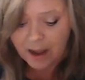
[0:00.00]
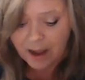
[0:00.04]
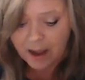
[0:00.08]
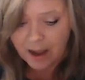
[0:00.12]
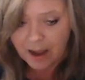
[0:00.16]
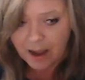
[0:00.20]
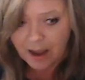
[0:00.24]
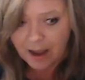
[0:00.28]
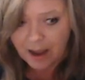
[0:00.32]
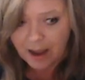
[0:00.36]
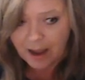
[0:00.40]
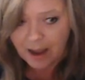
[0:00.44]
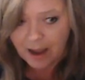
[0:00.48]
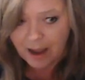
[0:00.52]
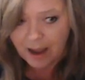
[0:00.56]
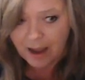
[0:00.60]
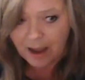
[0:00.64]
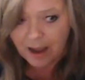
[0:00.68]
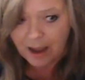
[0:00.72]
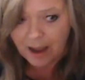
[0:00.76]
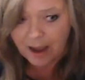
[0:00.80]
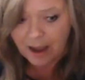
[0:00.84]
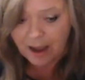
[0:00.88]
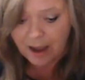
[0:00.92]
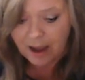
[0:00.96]

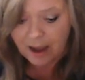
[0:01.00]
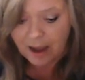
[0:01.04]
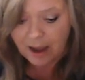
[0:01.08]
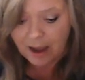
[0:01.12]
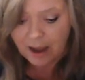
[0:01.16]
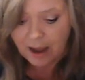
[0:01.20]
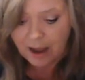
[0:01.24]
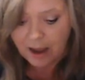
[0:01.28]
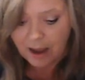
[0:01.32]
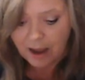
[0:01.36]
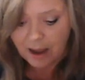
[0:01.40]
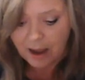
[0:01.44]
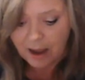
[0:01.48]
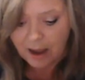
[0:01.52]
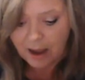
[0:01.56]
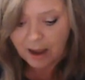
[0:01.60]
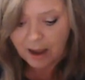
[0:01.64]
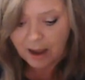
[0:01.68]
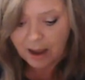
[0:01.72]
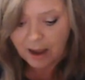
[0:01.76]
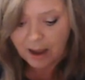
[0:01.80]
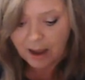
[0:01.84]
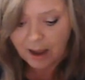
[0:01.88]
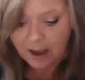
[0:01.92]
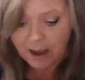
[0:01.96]

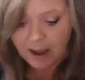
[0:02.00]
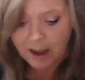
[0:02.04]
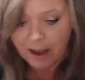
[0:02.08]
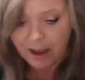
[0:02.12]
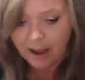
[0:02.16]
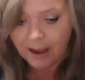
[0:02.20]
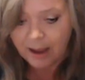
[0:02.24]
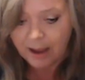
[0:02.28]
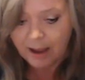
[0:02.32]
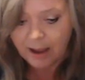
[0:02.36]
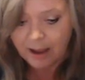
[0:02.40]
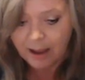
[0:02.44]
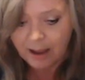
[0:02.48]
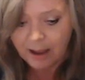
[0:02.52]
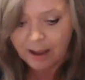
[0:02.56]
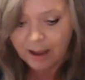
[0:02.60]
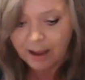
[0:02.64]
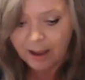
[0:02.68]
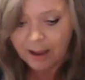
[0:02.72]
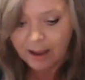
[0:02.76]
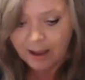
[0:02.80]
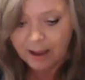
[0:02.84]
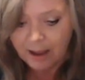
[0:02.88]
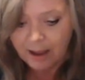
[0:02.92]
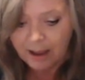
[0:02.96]

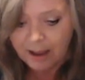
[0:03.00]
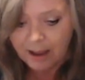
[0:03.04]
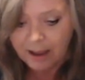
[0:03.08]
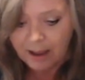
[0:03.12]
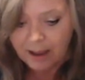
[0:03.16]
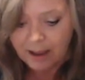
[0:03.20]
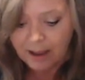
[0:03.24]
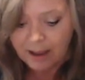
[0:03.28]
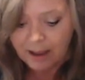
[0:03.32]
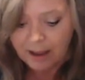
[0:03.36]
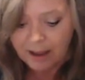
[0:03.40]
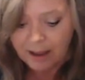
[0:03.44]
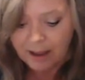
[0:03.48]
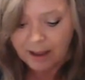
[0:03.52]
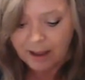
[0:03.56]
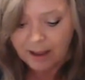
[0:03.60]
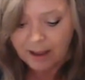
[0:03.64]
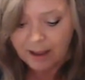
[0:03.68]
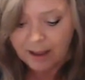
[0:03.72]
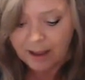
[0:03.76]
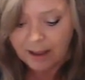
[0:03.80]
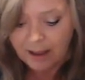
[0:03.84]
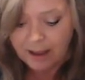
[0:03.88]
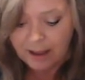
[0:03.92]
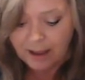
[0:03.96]

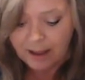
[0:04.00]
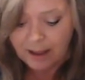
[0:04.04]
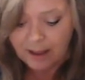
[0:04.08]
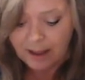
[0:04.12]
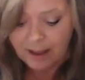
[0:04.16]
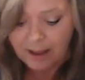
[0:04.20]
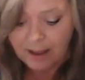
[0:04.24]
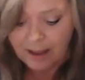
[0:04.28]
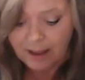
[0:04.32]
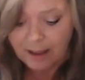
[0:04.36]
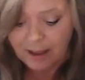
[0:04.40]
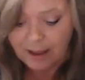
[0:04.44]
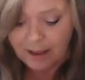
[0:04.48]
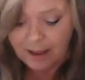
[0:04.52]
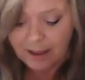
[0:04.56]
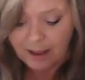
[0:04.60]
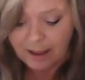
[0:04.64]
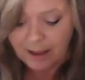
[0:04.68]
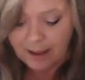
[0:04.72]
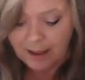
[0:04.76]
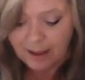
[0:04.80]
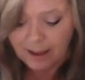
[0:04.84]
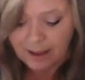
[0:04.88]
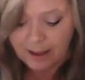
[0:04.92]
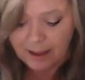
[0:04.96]

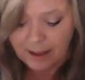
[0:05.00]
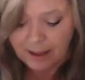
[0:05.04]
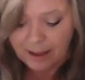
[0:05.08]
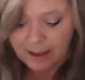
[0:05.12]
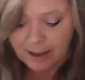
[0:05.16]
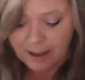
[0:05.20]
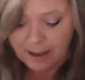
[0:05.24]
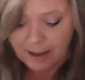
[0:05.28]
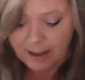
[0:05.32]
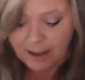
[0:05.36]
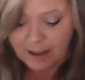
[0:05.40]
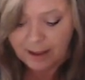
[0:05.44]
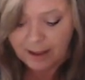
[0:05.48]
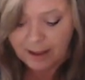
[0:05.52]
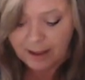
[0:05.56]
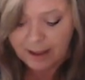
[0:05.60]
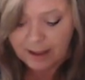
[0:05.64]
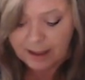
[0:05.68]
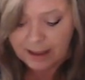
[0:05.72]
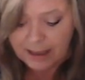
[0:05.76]
Nobody speaks.